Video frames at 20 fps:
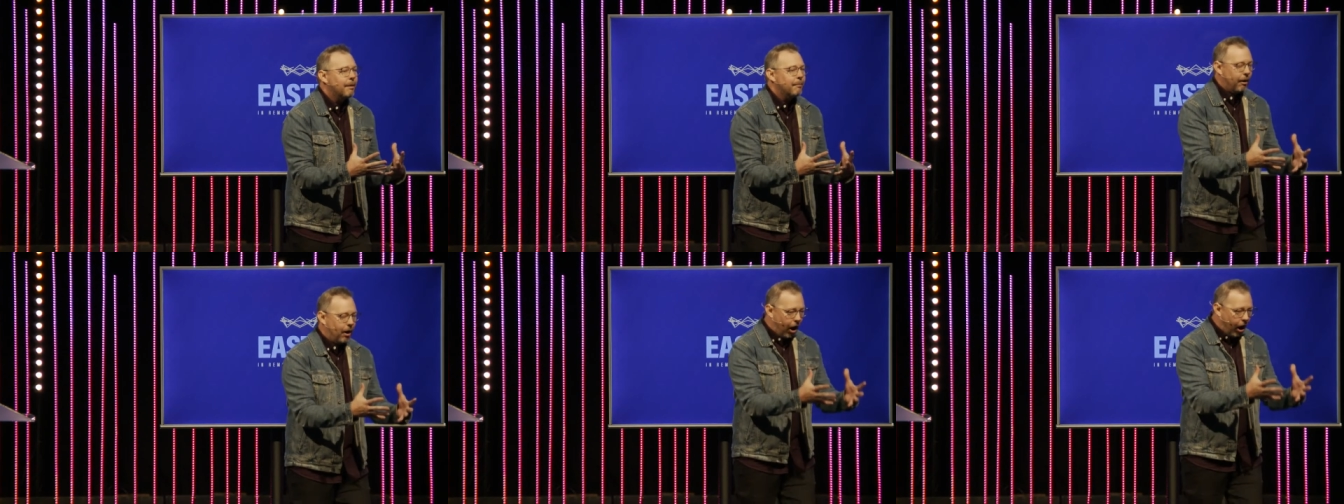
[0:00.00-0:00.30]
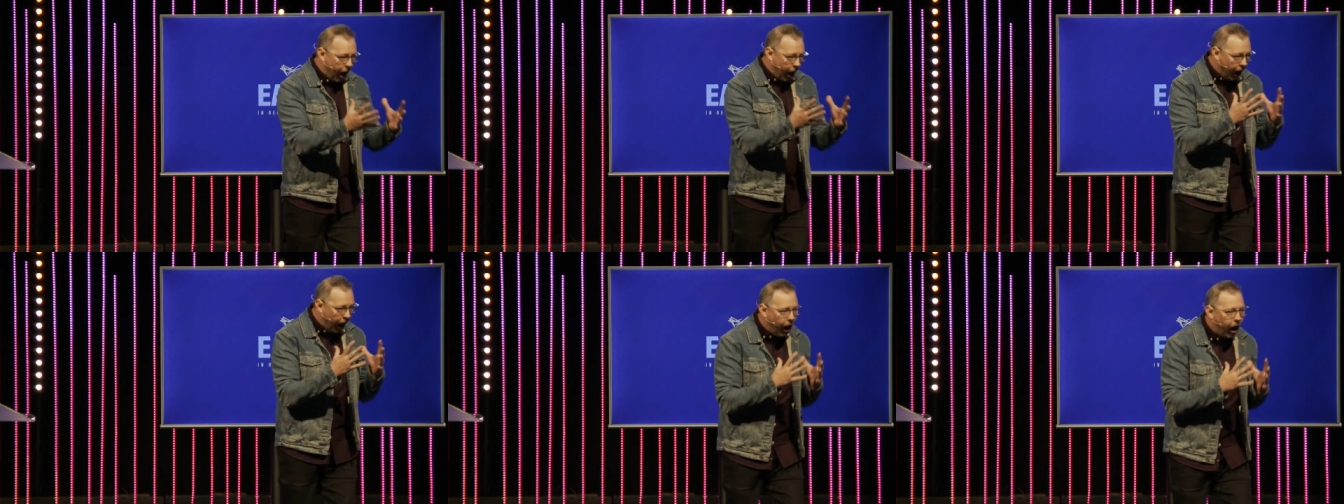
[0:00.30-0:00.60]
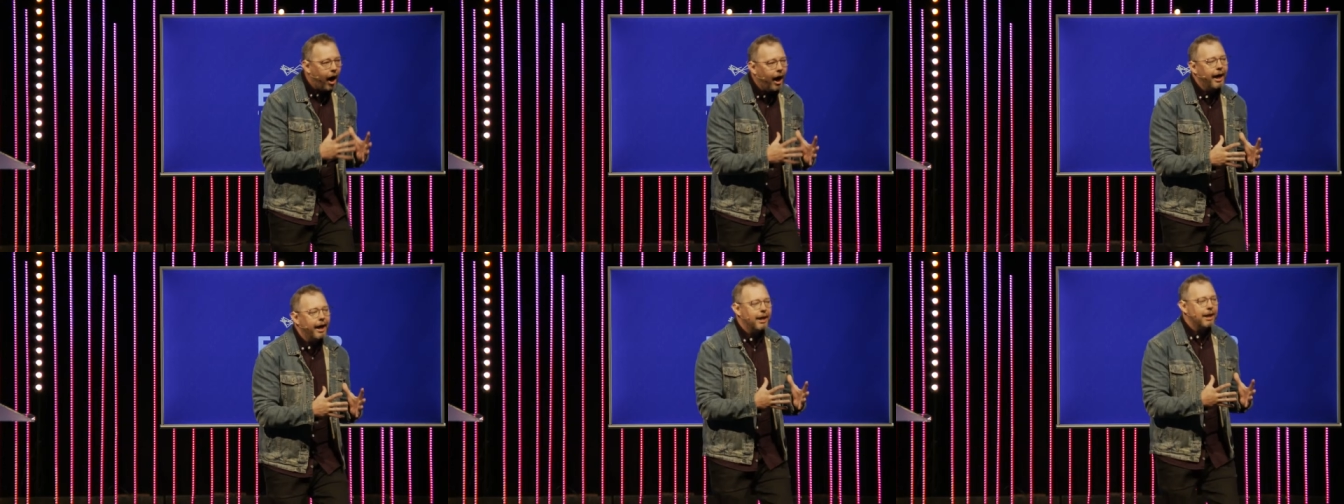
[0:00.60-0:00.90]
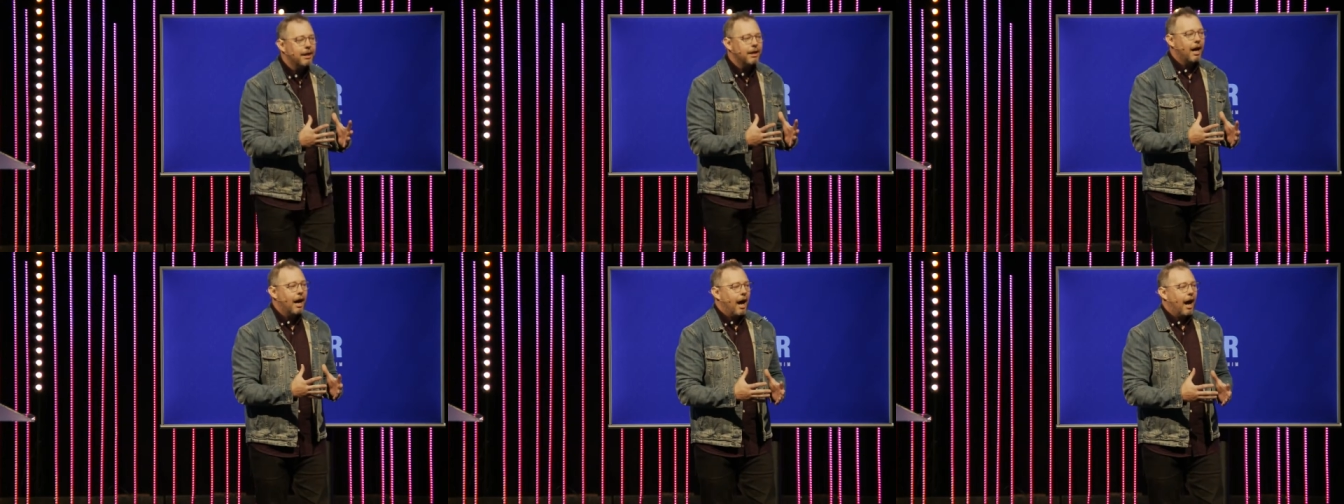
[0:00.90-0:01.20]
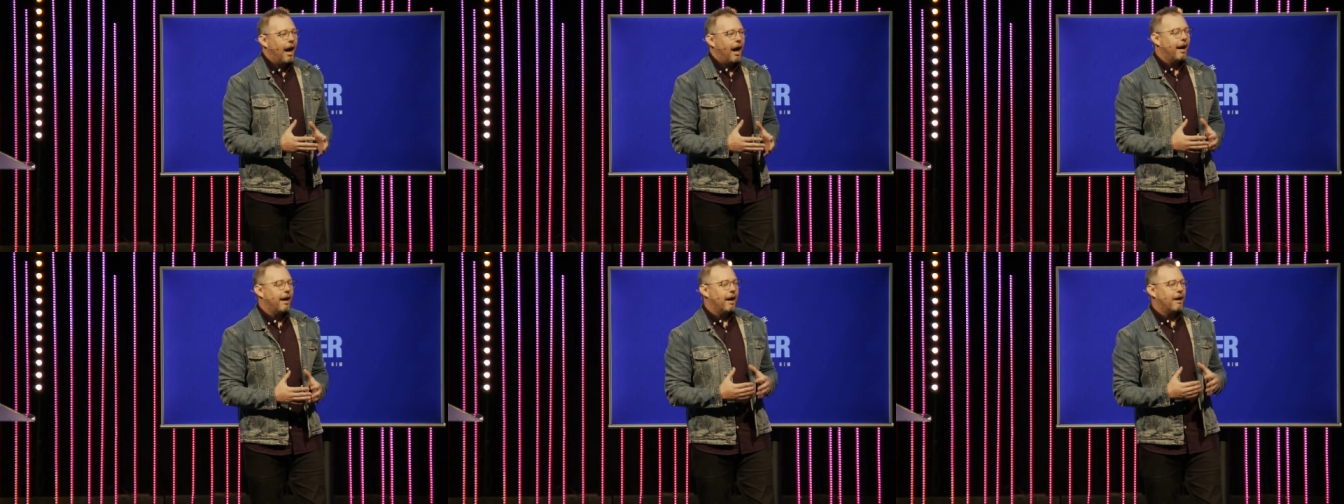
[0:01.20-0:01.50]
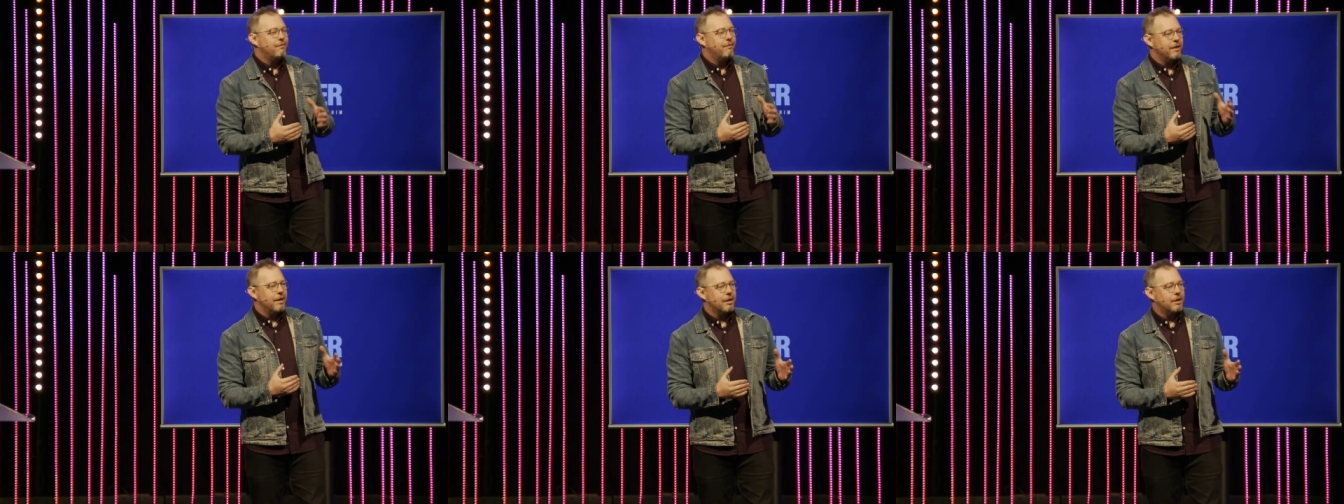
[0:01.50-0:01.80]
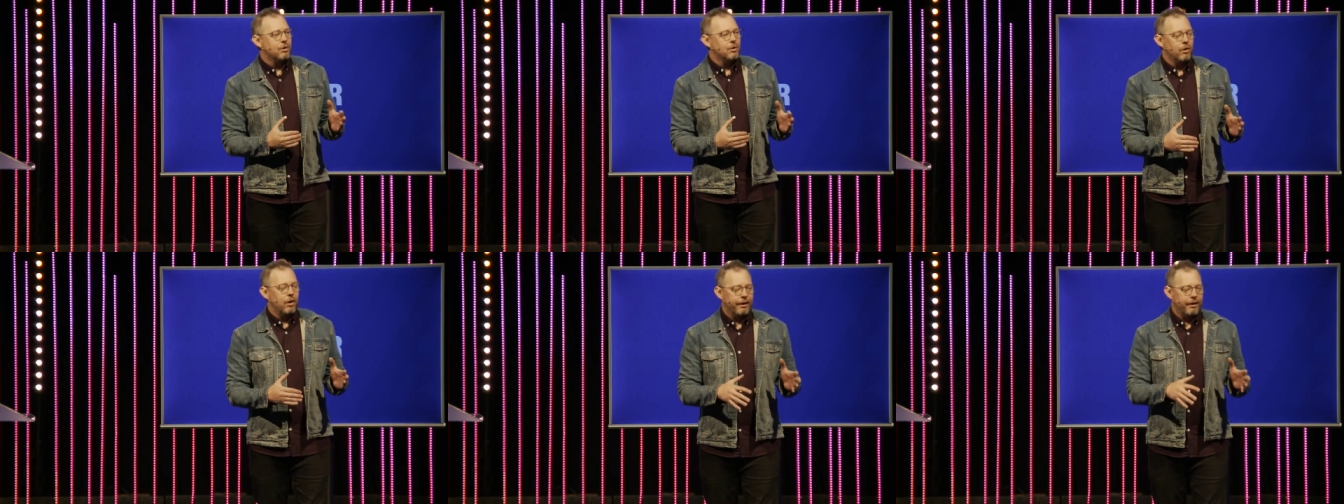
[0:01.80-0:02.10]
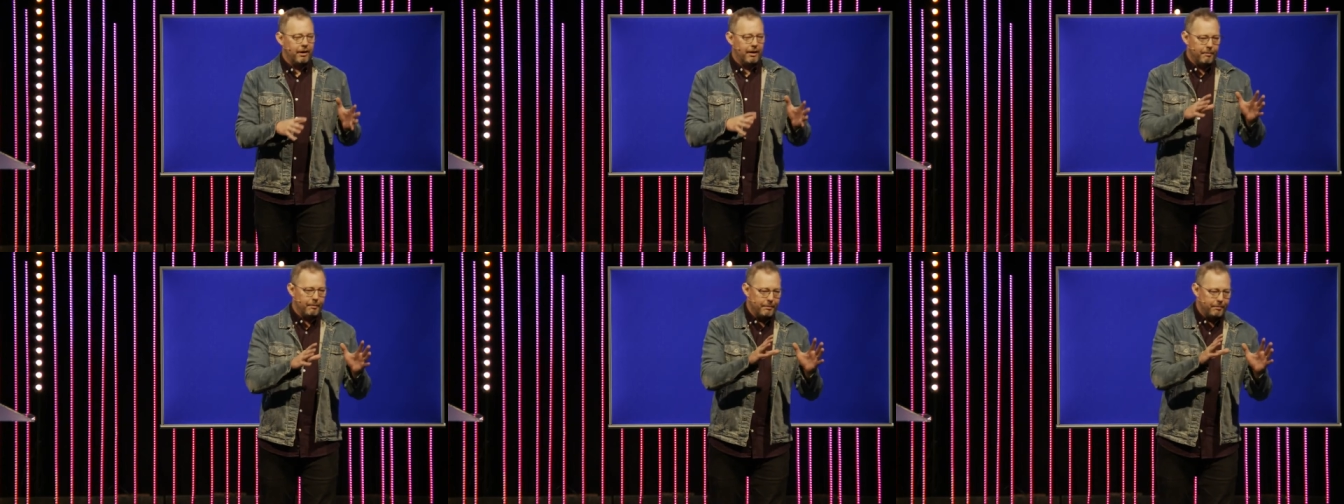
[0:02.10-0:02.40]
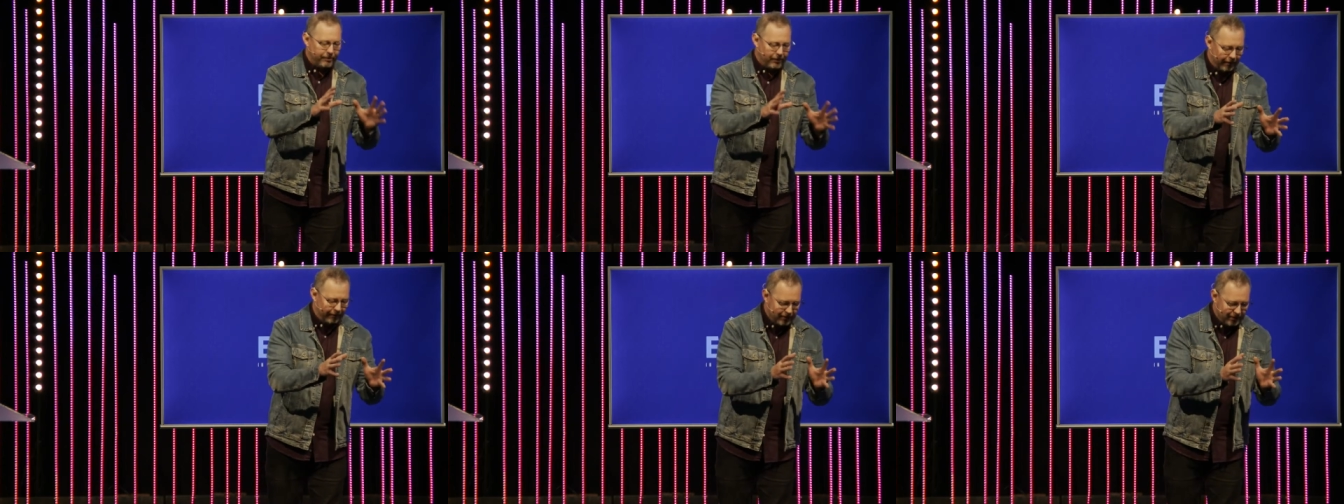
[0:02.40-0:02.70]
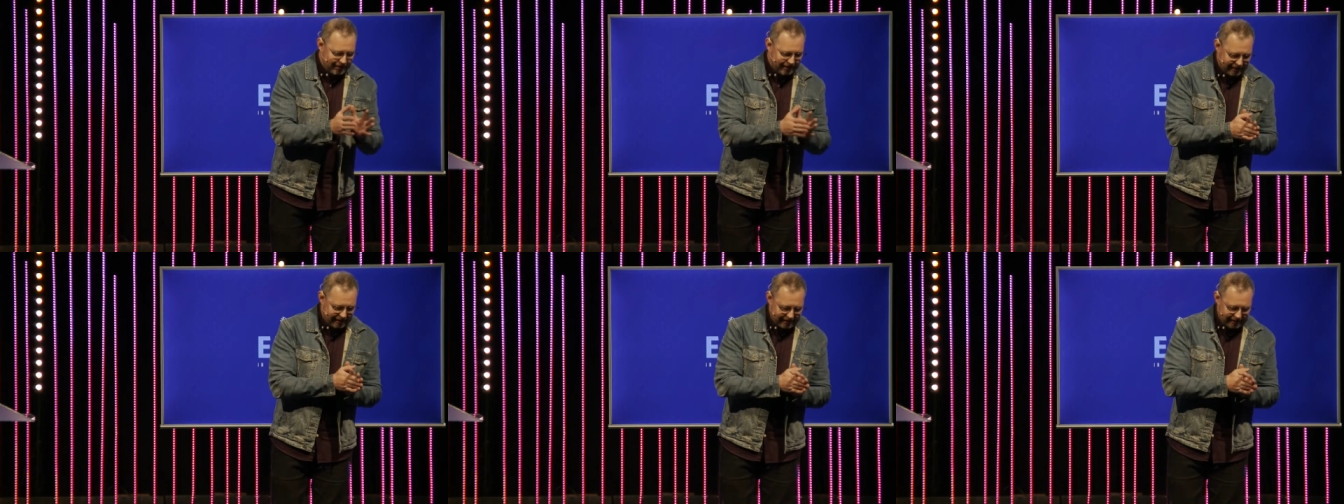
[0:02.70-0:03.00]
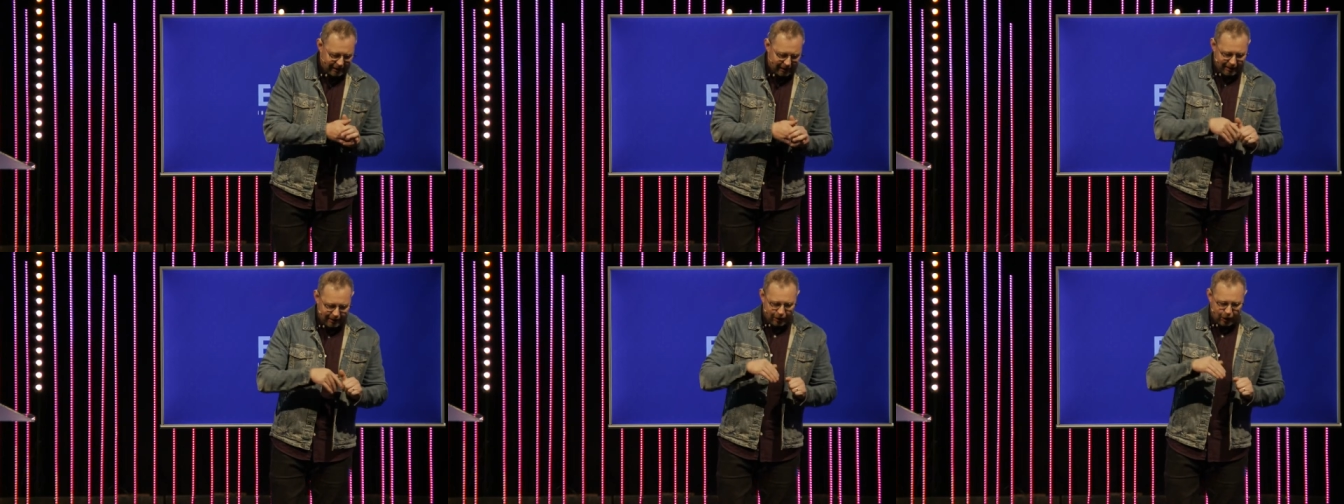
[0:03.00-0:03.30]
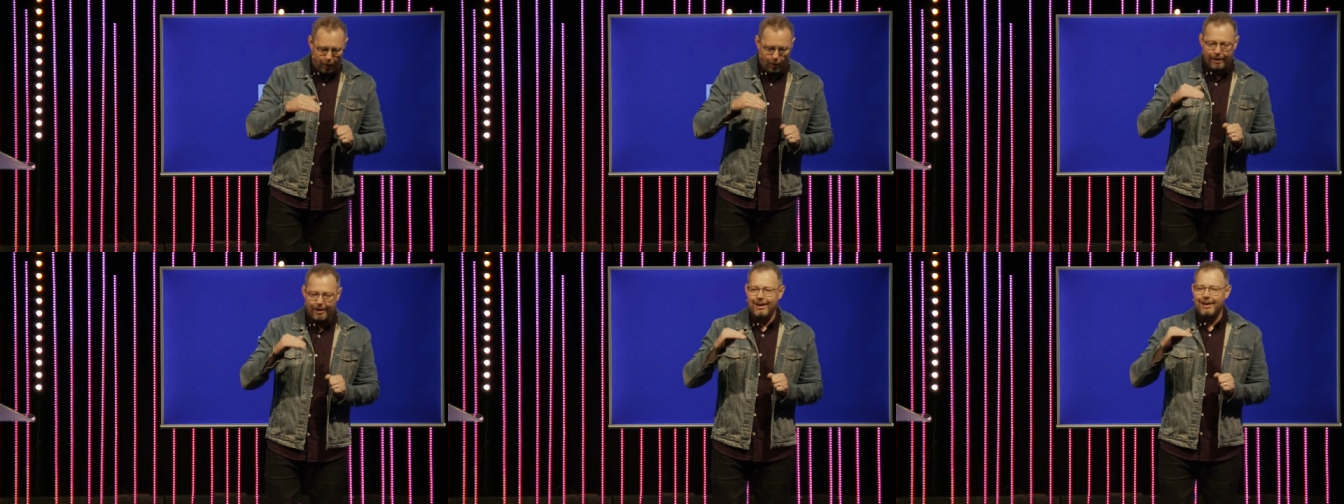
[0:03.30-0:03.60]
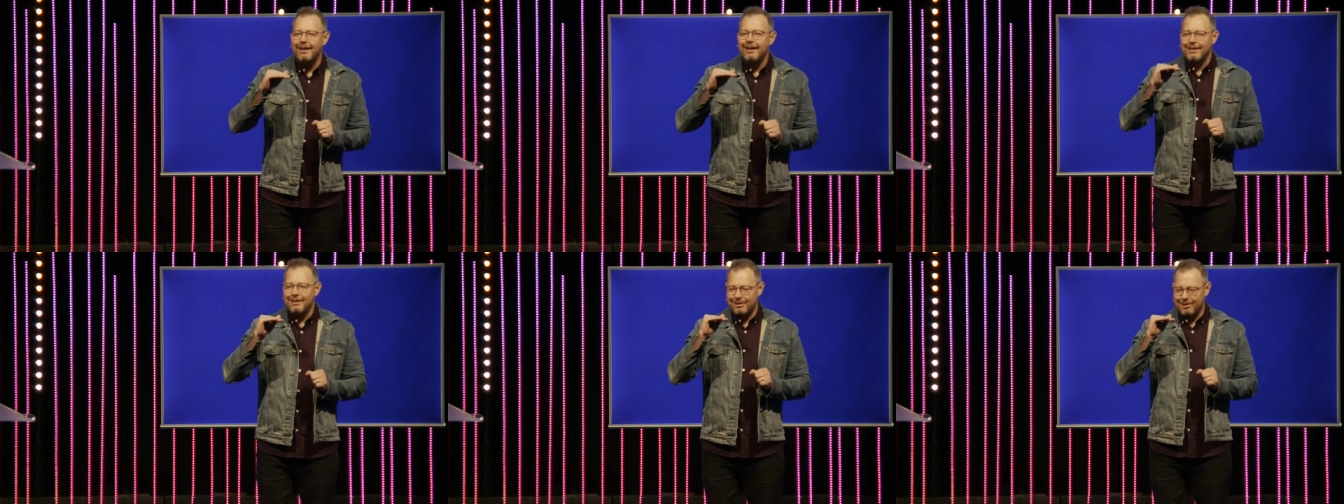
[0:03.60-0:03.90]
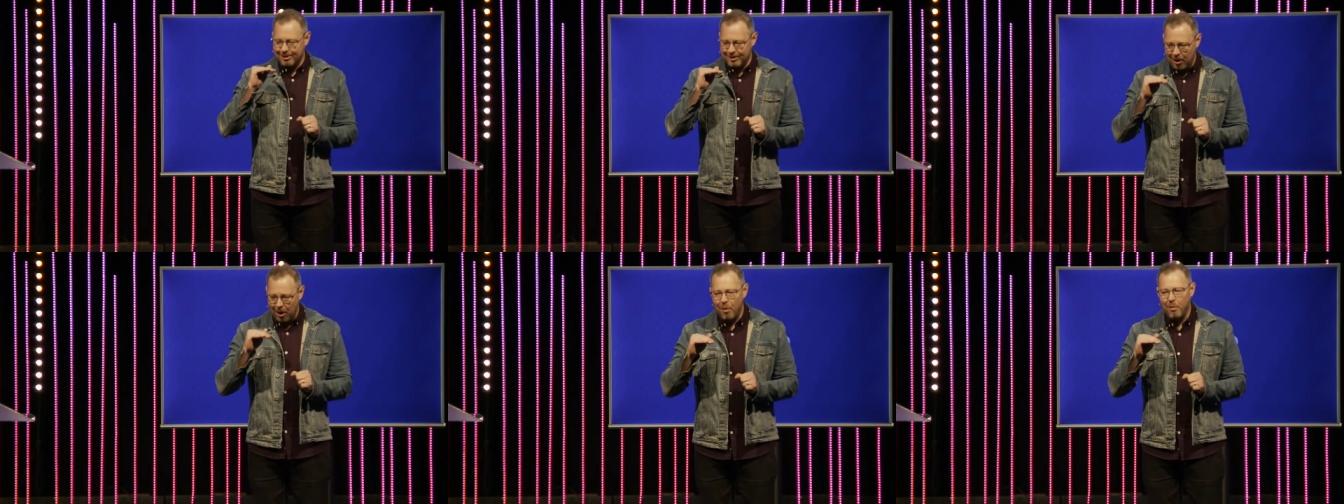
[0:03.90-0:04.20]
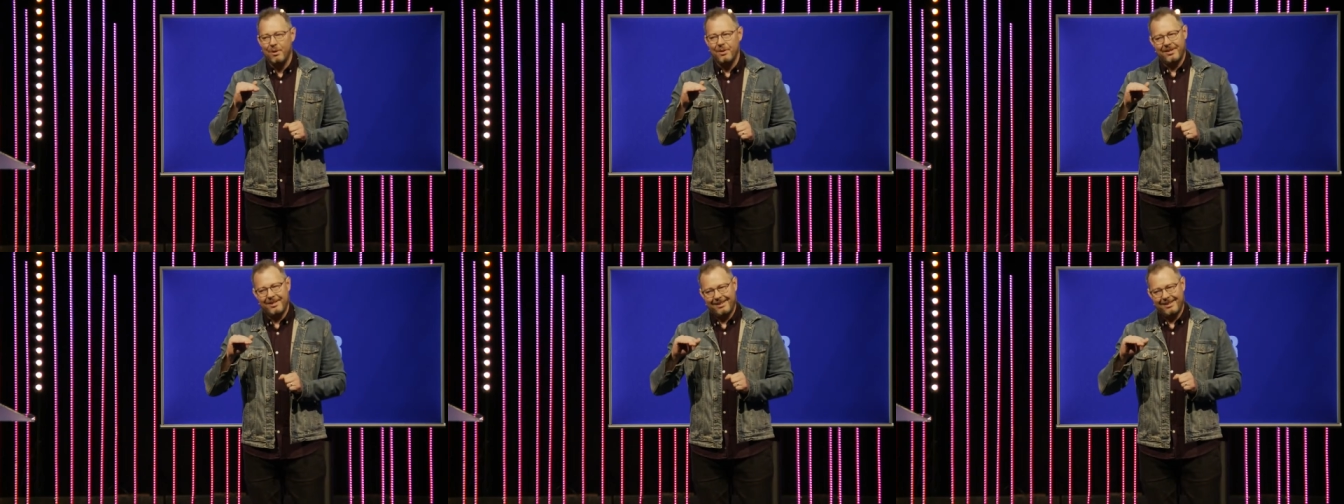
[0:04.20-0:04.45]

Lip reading: behind a vehicle. And let me preface this, going slower